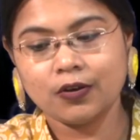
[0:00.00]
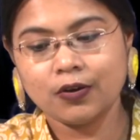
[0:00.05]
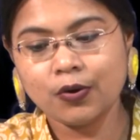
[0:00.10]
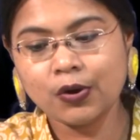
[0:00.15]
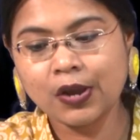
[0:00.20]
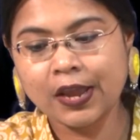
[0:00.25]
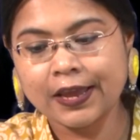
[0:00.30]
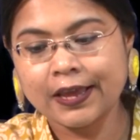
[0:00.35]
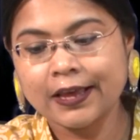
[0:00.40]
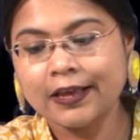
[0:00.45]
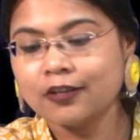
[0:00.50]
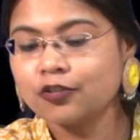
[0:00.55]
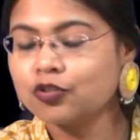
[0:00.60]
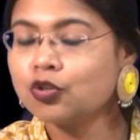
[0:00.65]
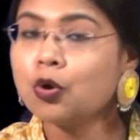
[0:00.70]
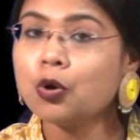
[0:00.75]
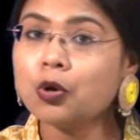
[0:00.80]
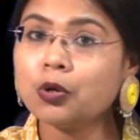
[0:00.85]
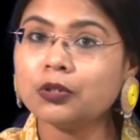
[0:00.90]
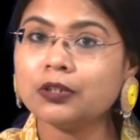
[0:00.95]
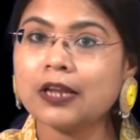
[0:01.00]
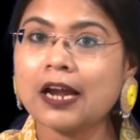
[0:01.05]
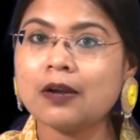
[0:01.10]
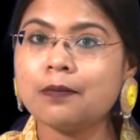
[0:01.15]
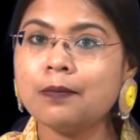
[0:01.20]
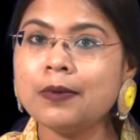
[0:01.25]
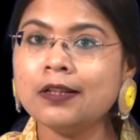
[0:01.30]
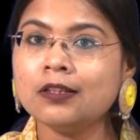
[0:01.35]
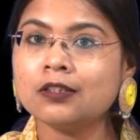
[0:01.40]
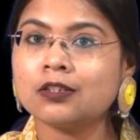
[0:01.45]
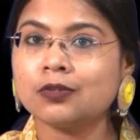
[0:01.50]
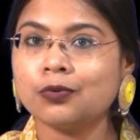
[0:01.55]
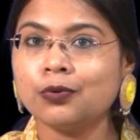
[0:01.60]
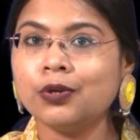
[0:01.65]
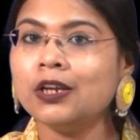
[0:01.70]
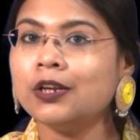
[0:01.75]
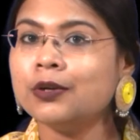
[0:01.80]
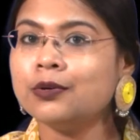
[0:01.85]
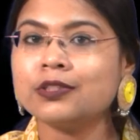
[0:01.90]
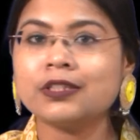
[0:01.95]
Okay. So, that means
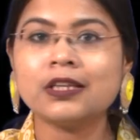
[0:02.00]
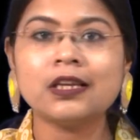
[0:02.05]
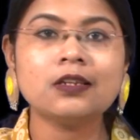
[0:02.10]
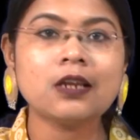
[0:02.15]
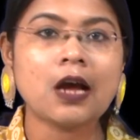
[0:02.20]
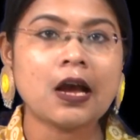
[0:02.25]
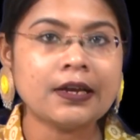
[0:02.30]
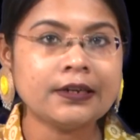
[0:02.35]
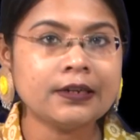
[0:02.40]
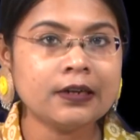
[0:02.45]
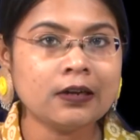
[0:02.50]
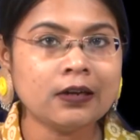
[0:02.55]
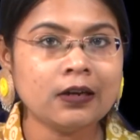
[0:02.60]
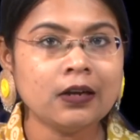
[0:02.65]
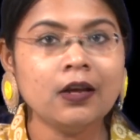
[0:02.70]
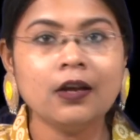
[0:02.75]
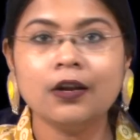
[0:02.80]
will you sit idle?